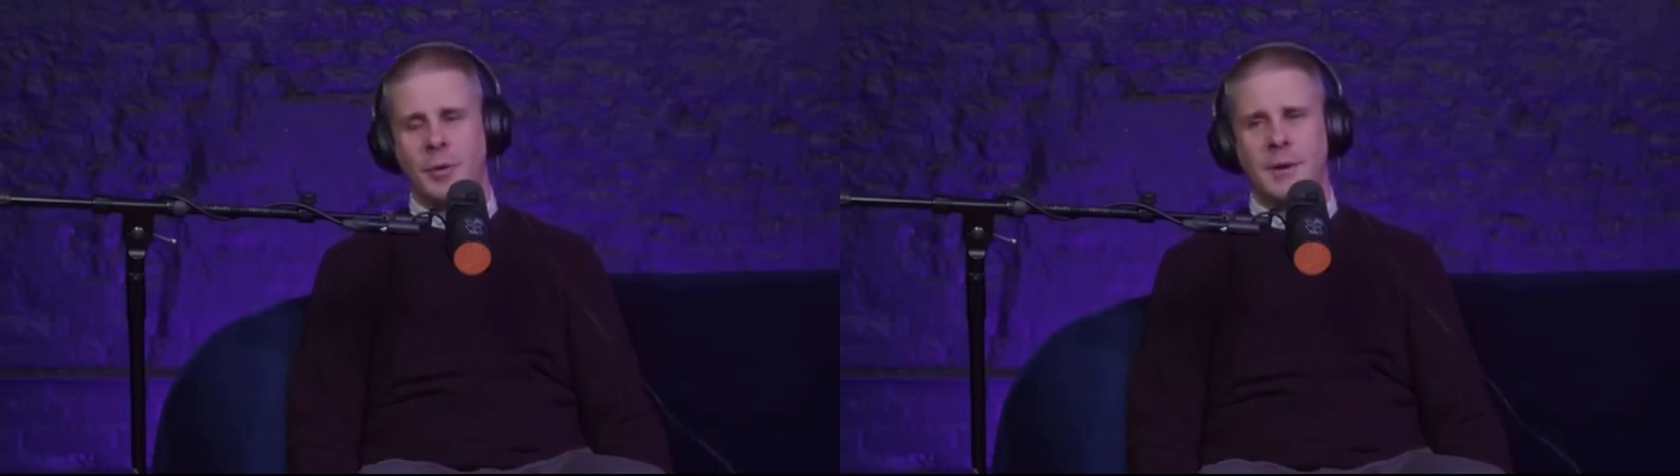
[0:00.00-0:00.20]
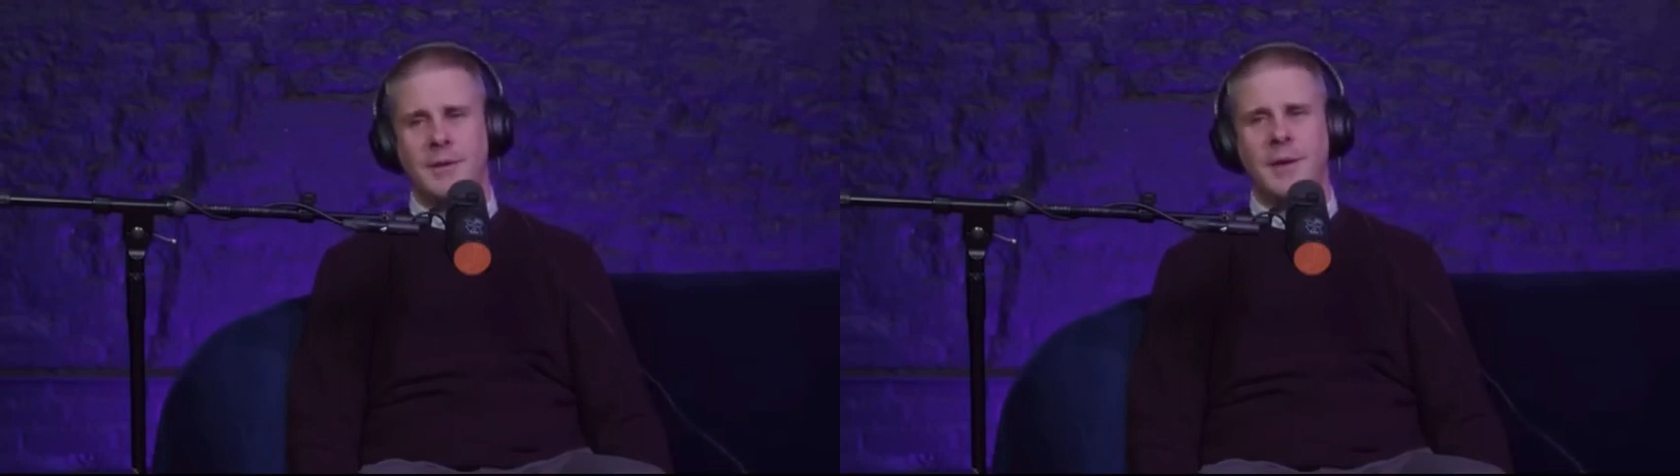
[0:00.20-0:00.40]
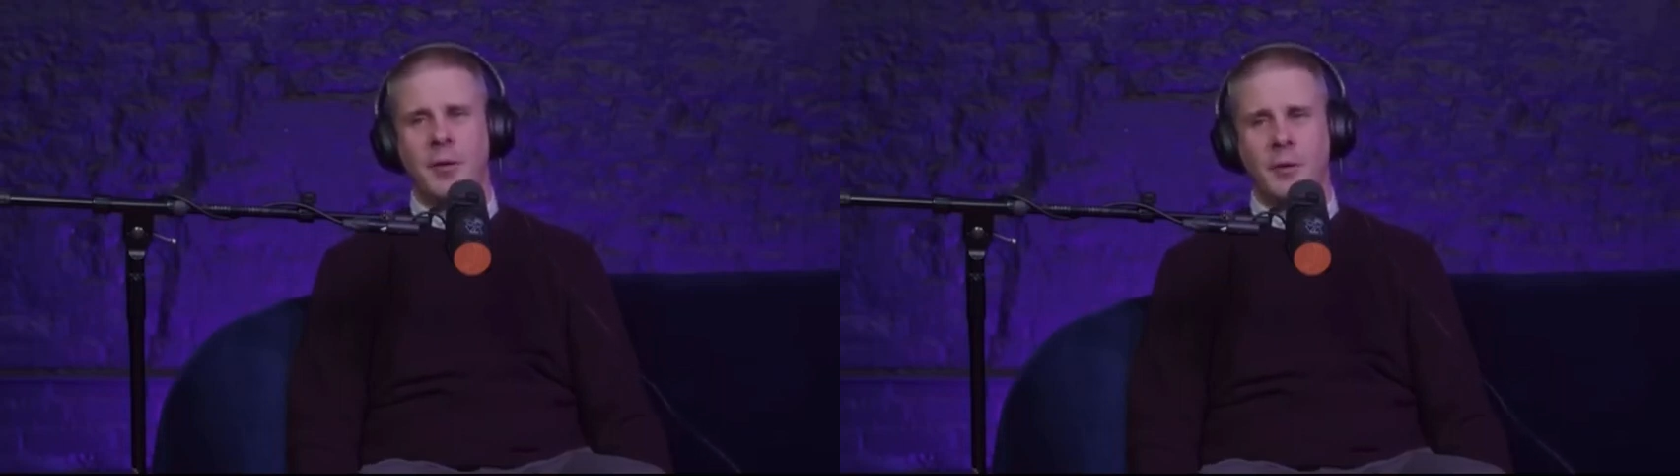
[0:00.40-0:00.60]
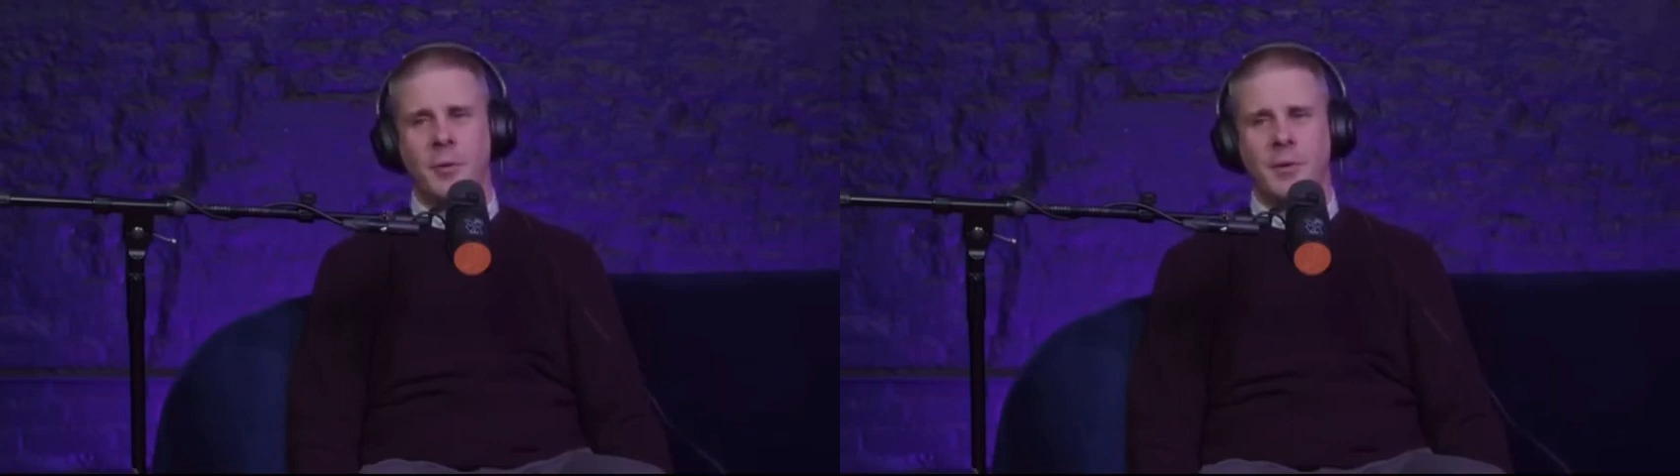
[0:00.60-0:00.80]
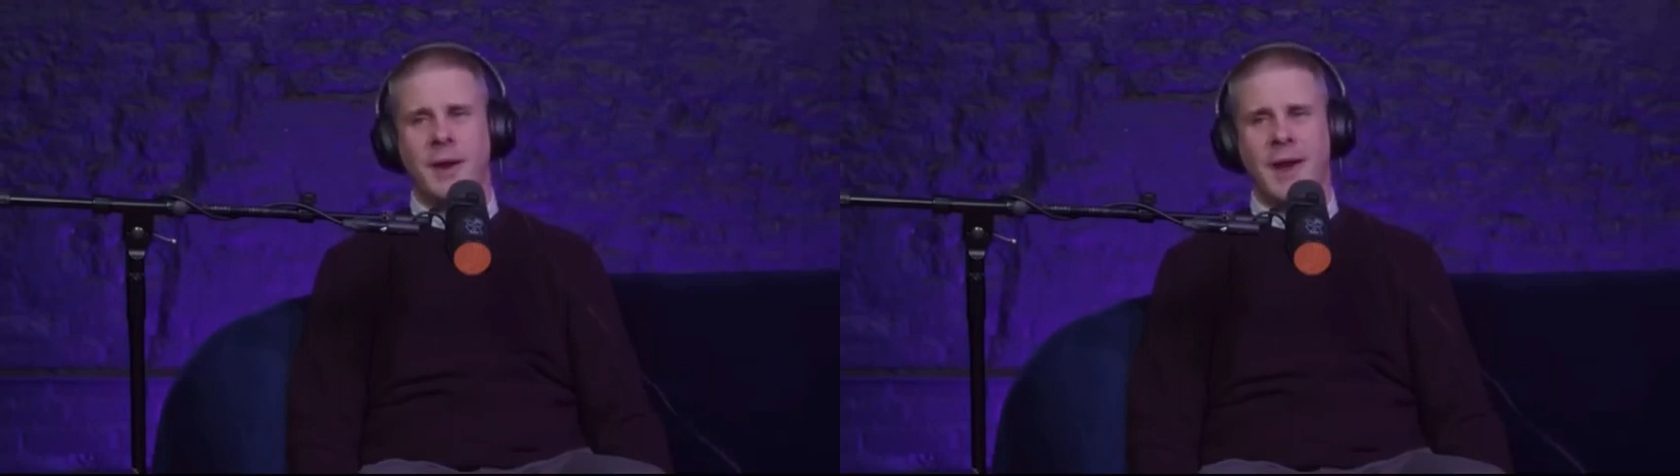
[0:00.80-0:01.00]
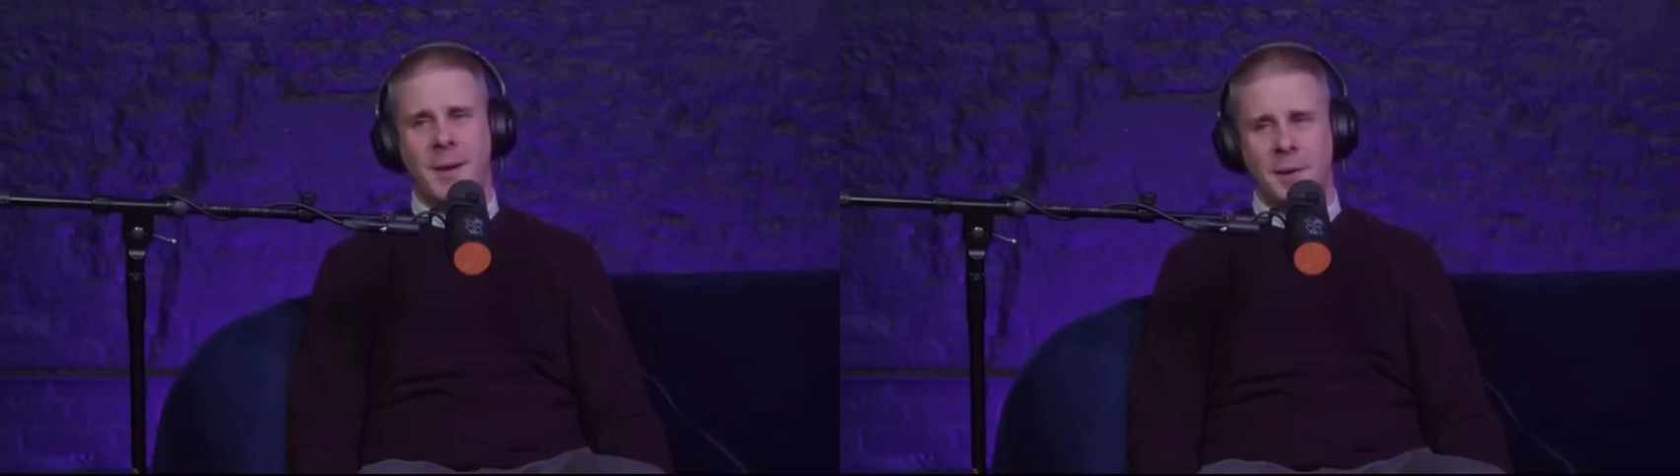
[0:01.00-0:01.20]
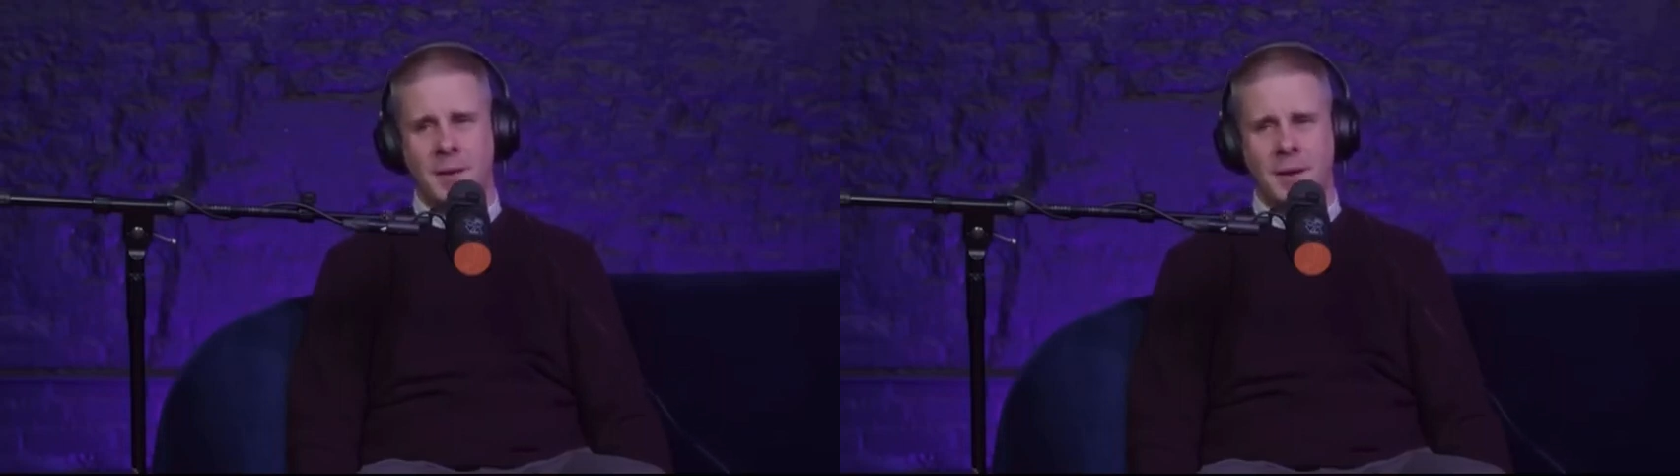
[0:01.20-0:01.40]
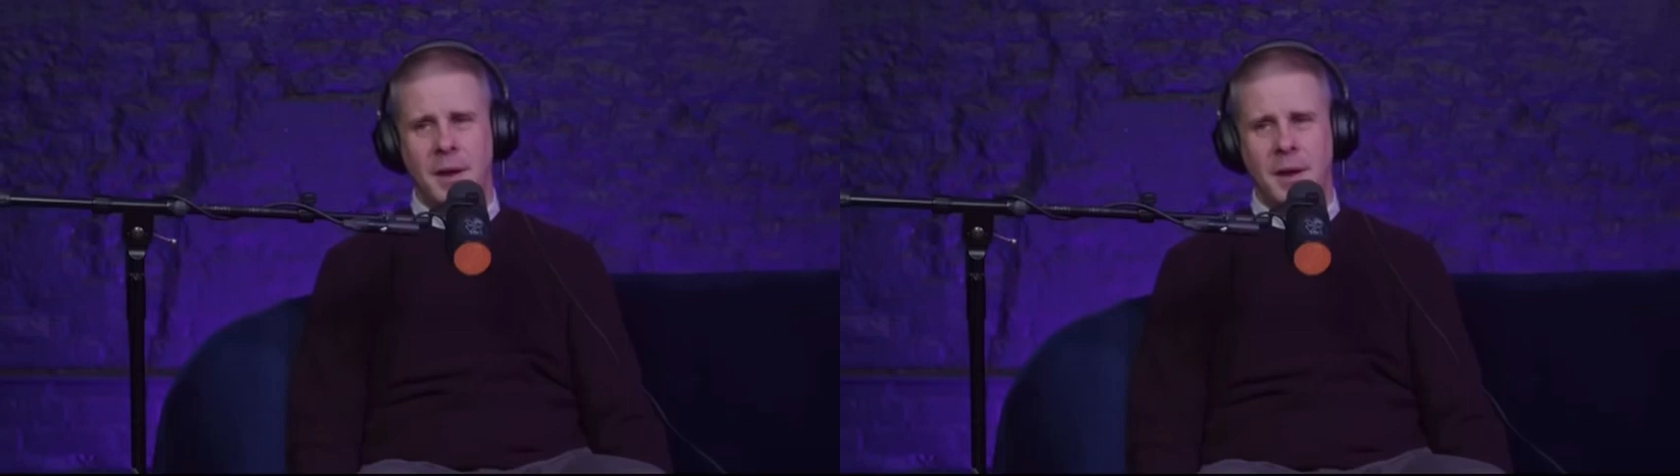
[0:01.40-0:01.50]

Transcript: Not to tell us what's going to happen,